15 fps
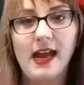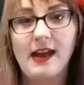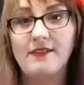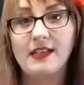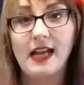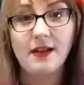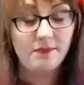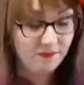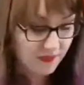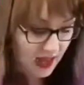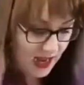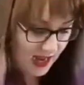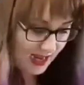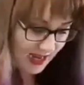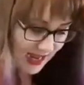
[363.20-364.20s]
I haven't yet,
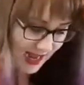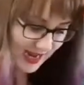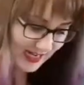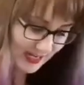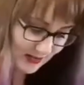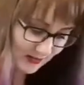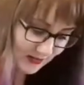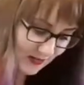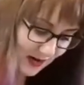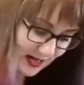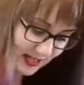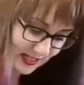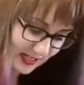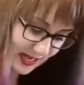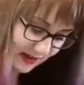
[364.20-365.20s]
I didn't
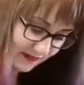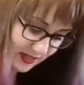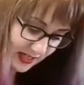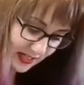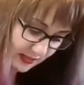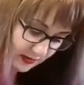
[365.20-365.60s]
want to have to